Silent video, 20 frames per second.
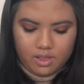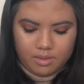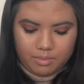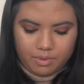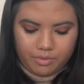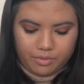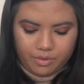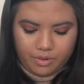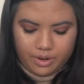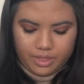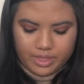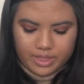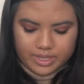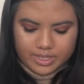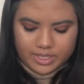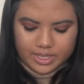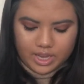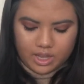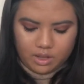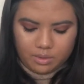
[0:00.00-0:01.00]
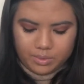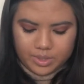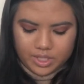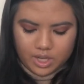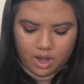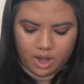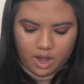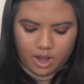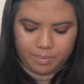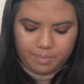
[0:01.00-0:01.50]
before the sale was
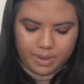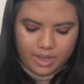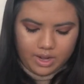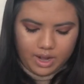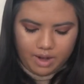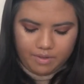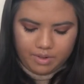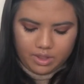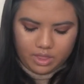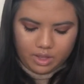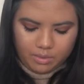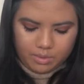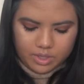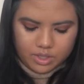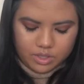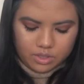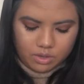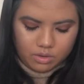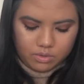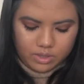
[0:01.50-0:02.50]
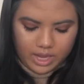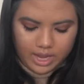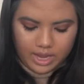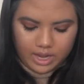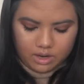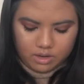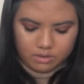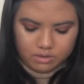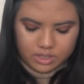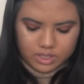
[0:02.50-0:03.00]
up and everything was sold
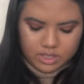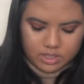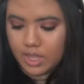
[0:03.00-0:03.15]
out.